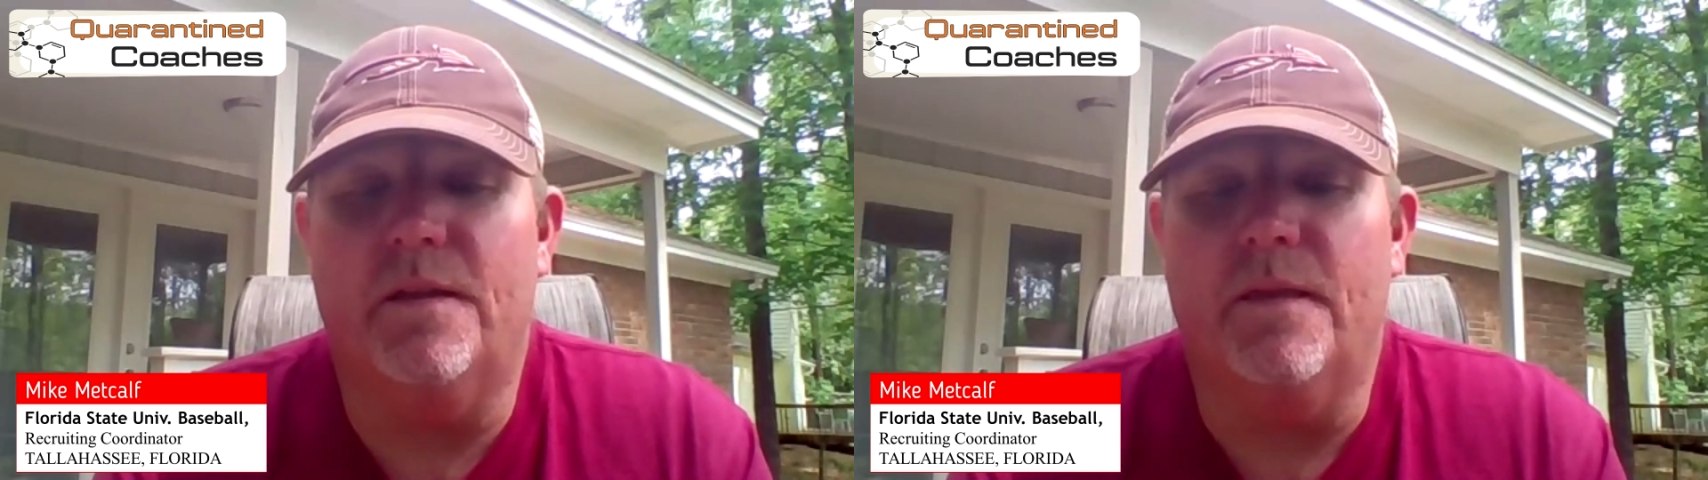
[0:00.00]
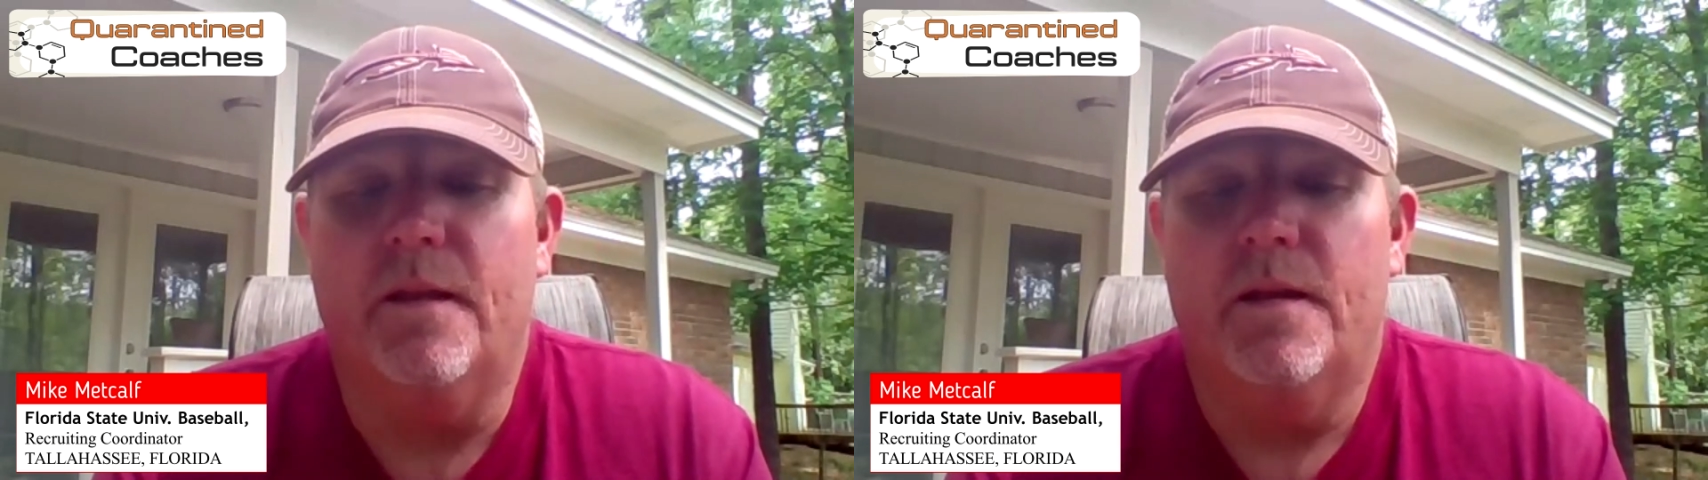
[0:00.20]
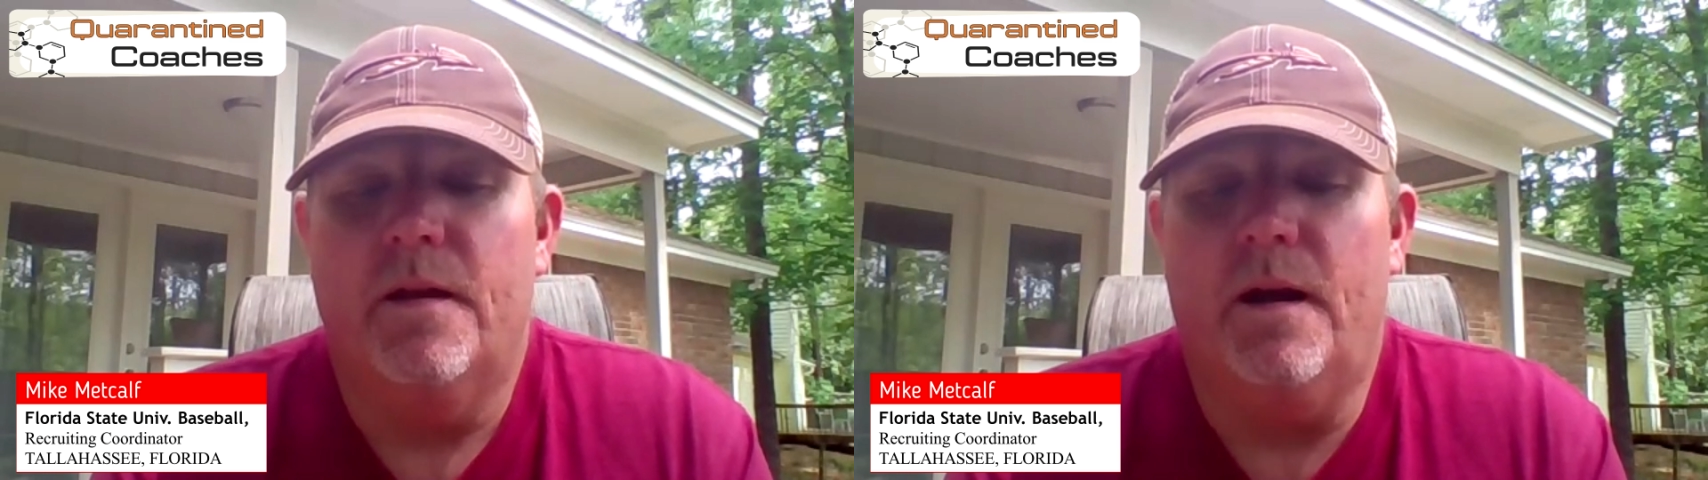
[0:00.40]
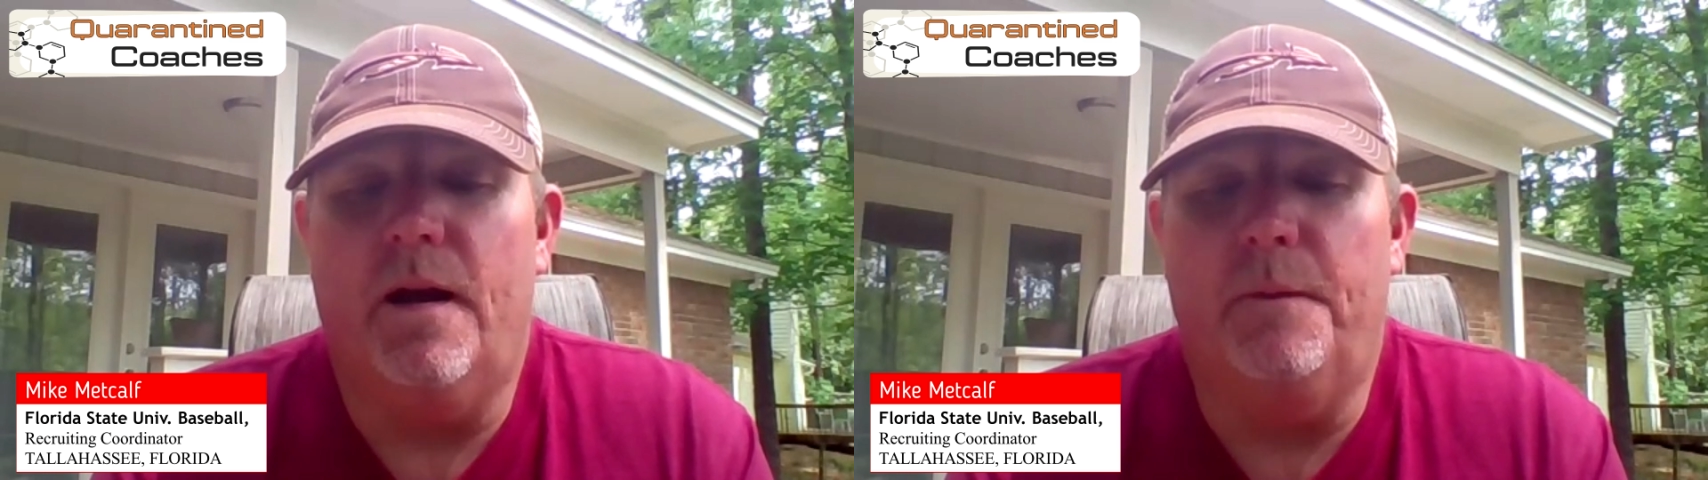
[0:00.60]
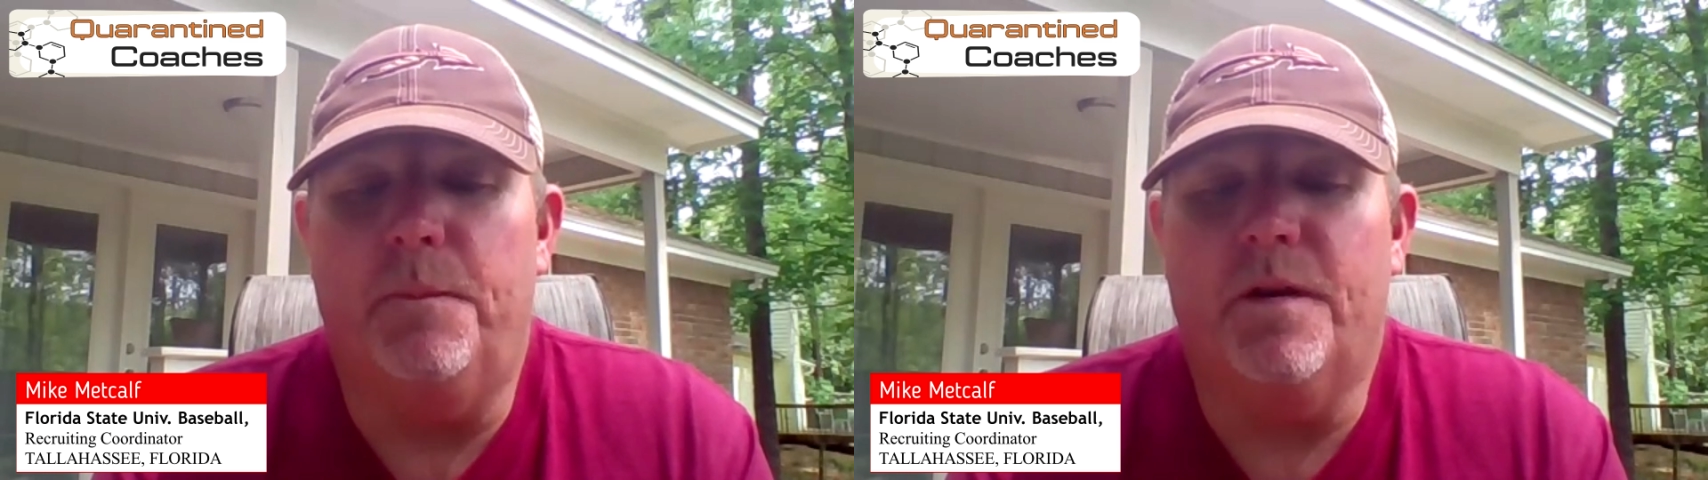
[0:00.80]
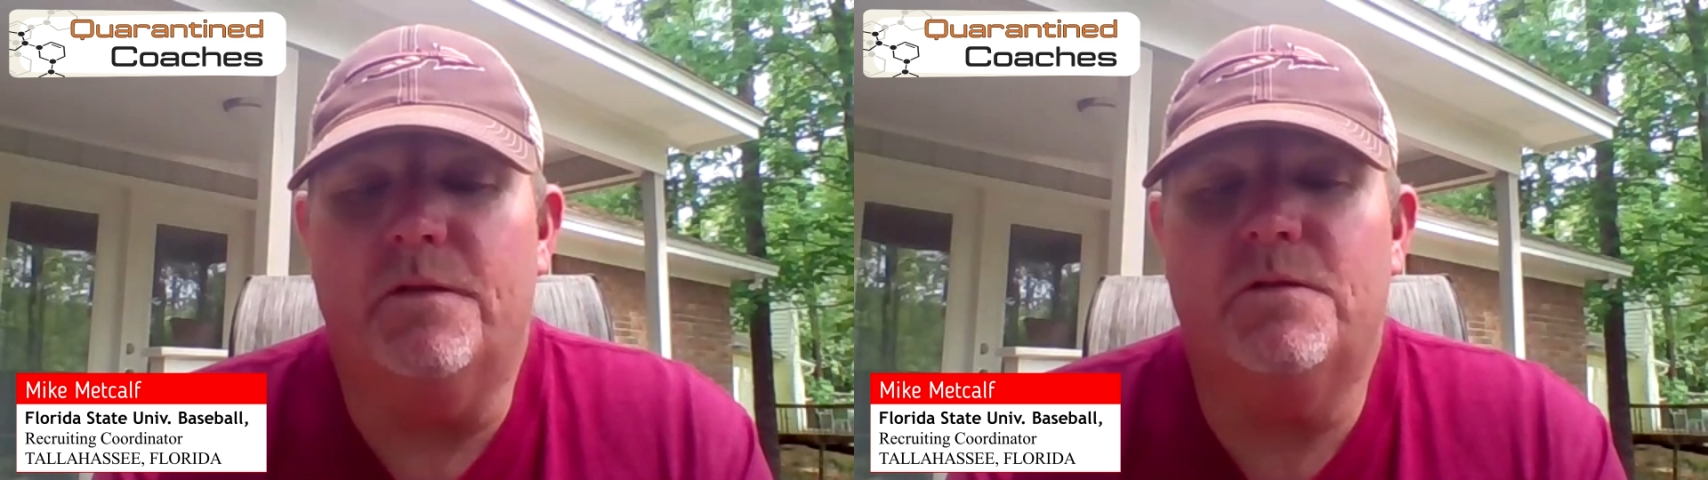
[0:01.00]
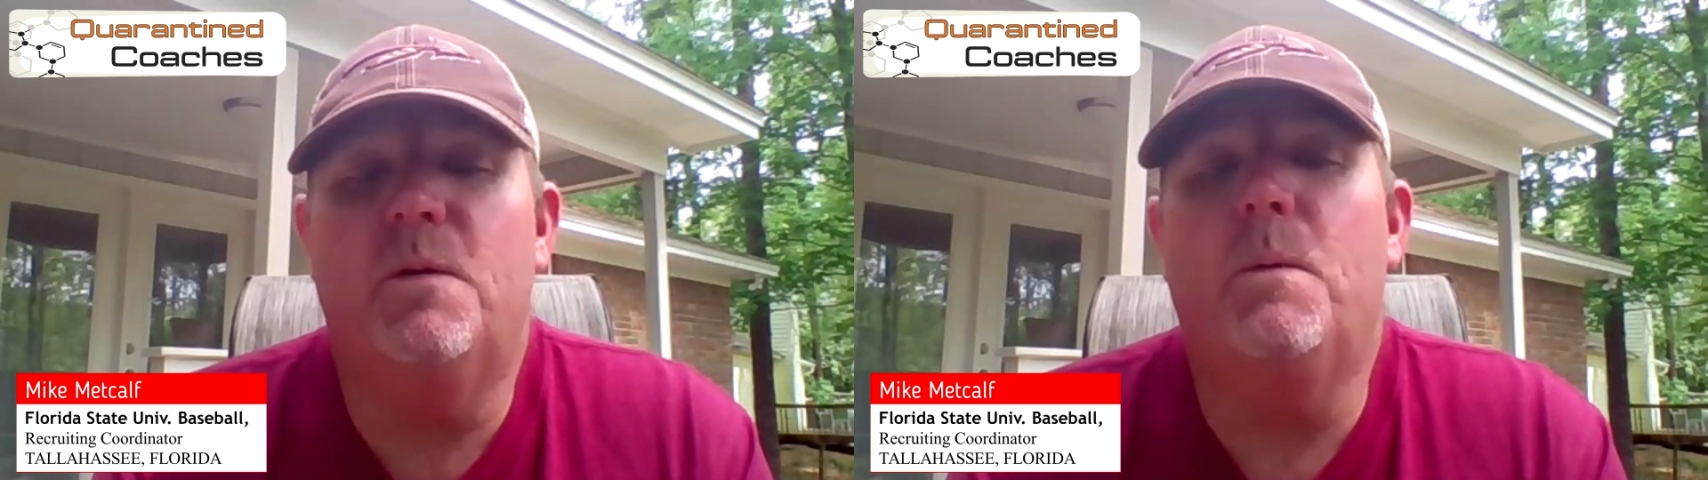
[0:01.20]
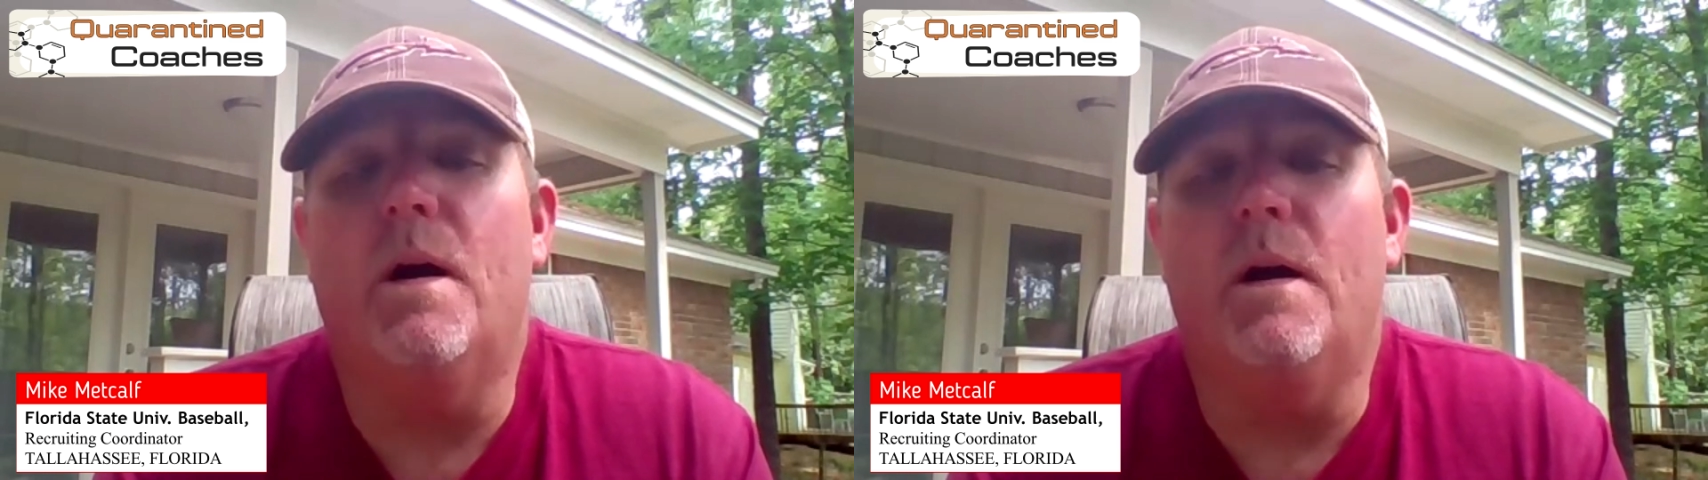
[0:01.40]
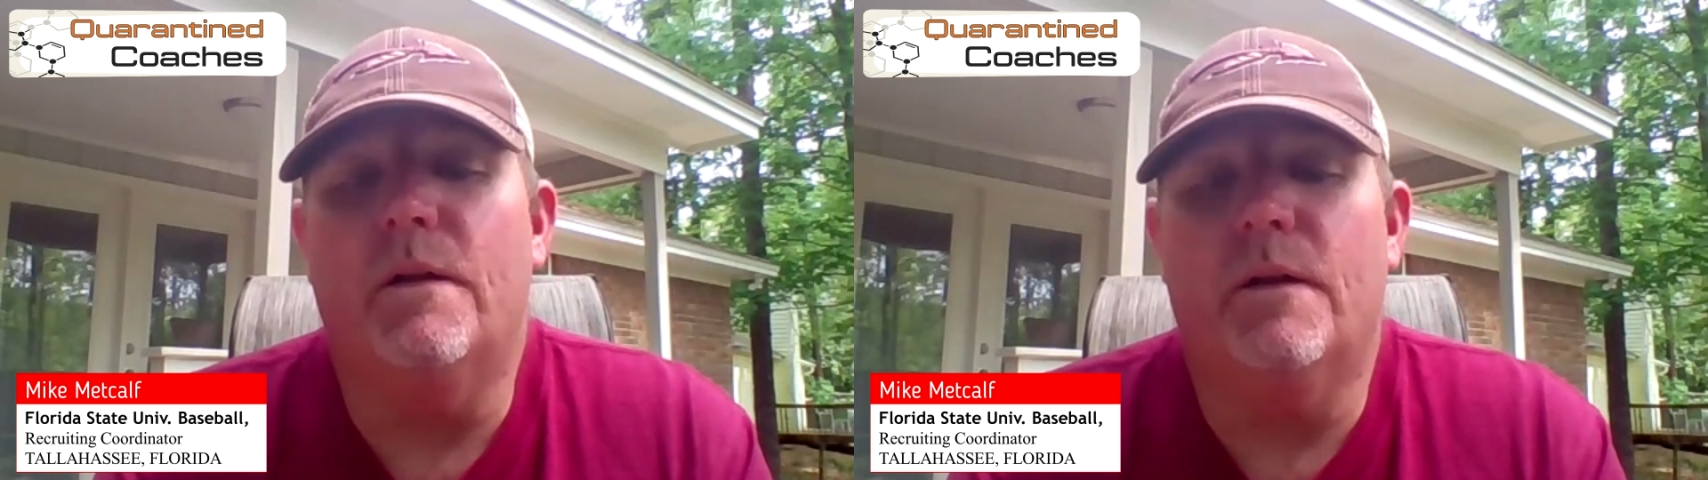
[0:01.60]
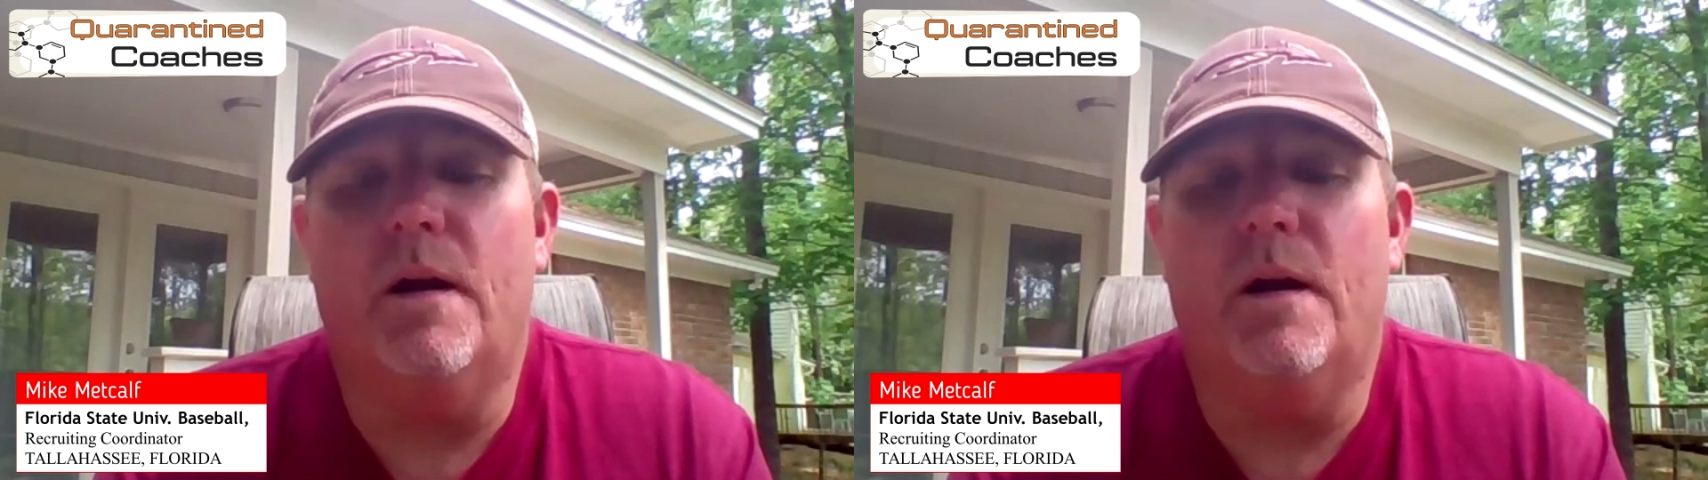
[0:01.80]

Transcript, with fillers: And um, but he's doing well.